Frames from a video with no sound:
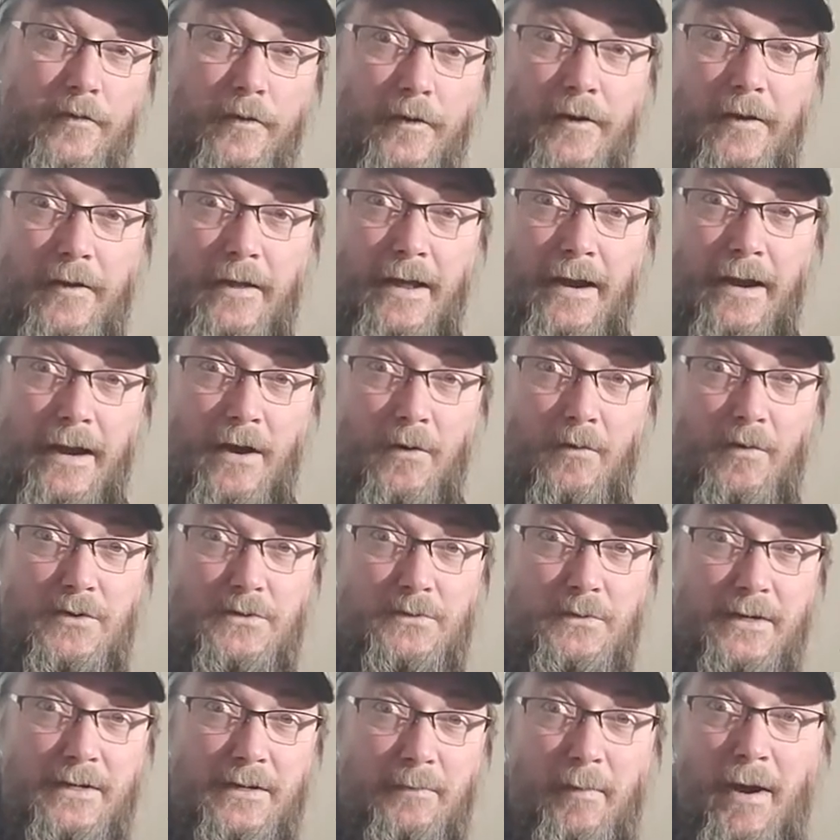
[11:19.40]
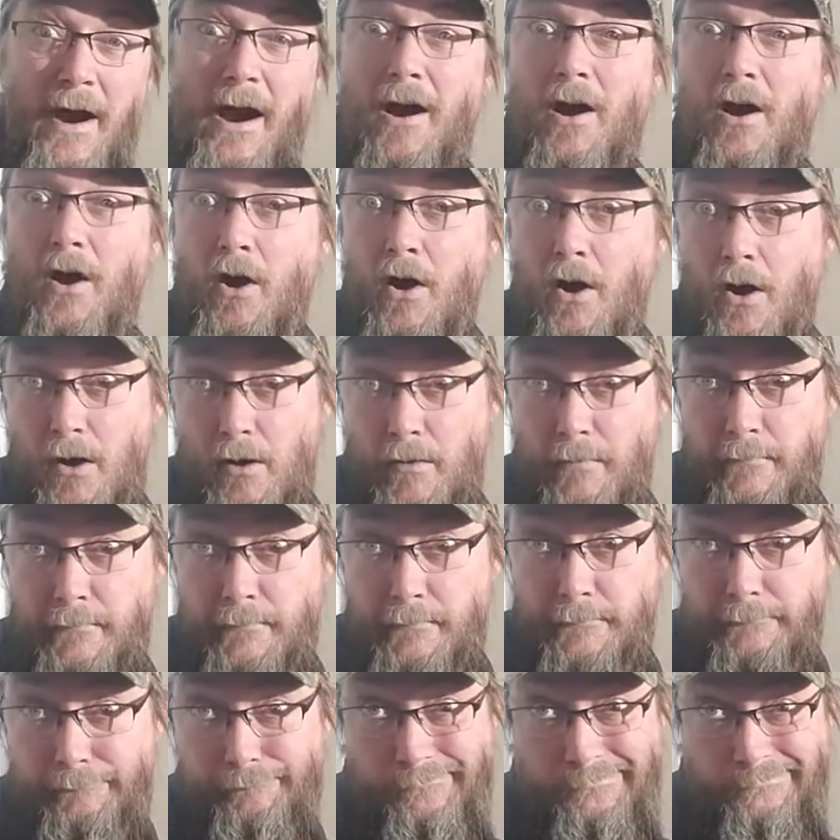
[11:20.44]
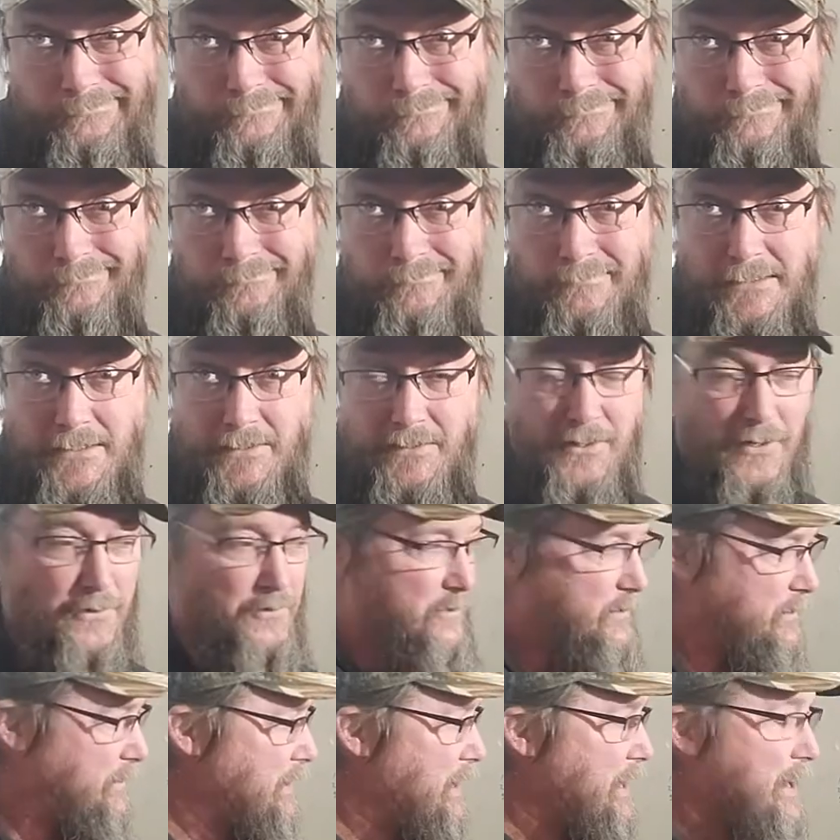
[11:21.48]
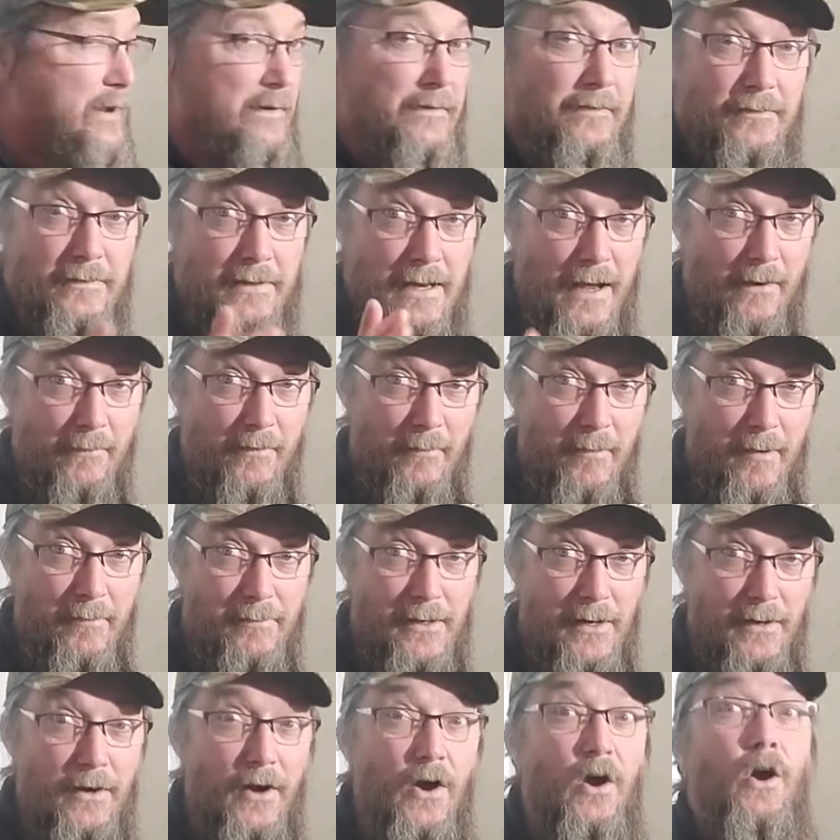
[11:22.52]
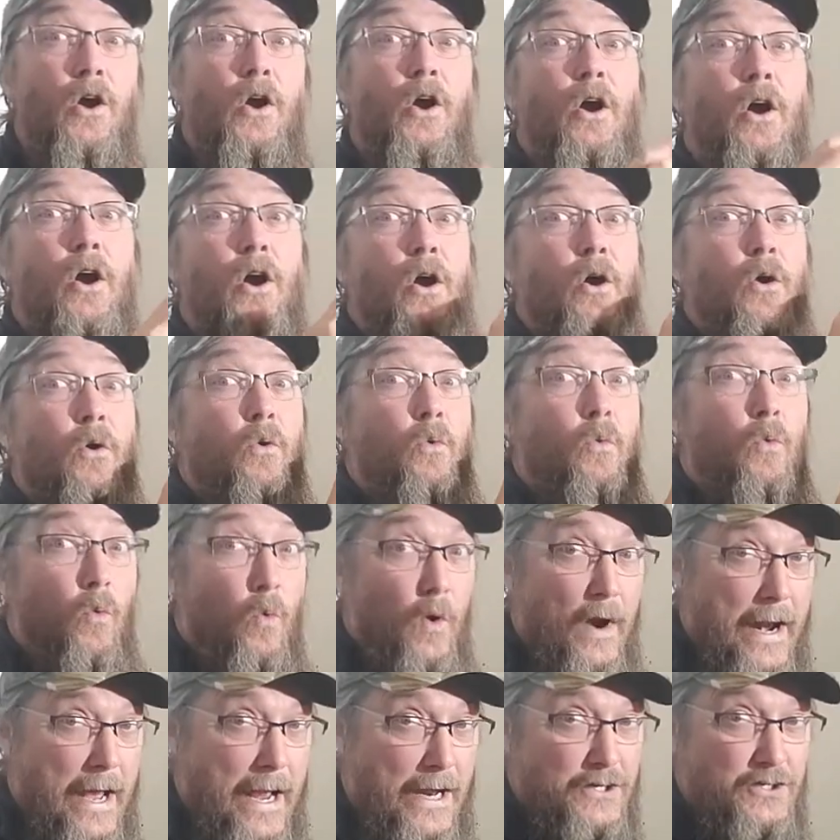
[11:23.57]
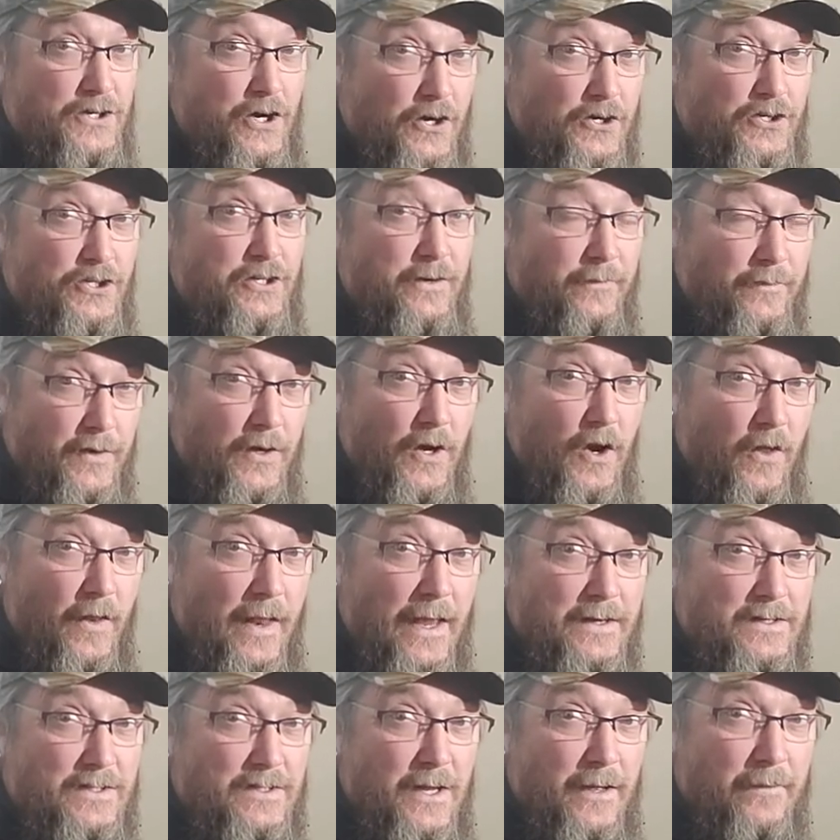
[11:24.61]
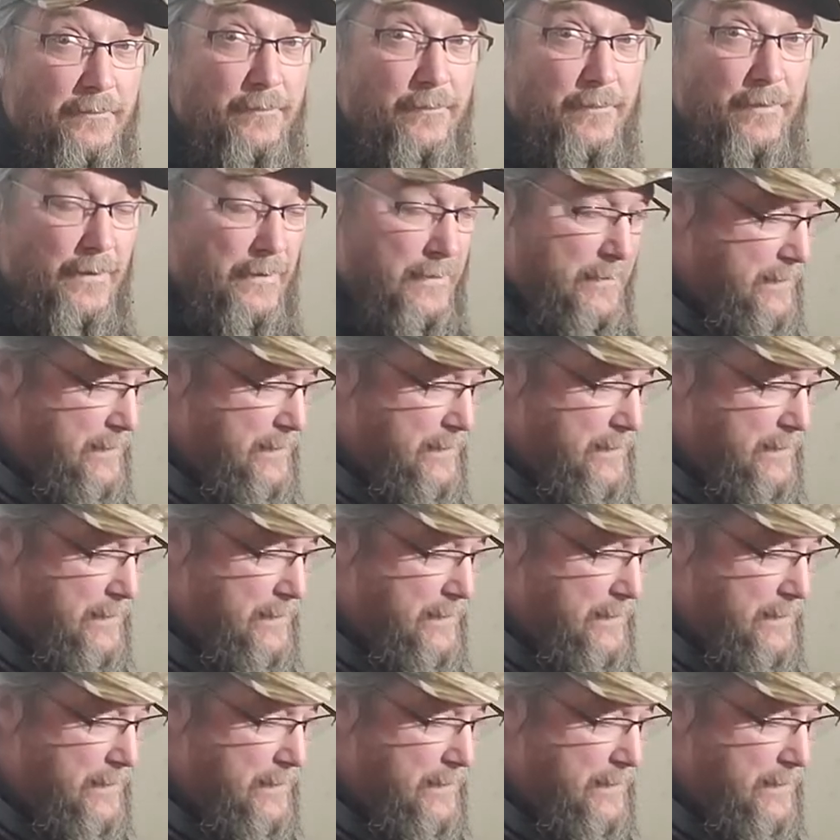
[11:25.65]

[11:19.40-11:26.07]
figure that out once we get the power off and start doing it. Now, remember, when I start shifting all that stuff,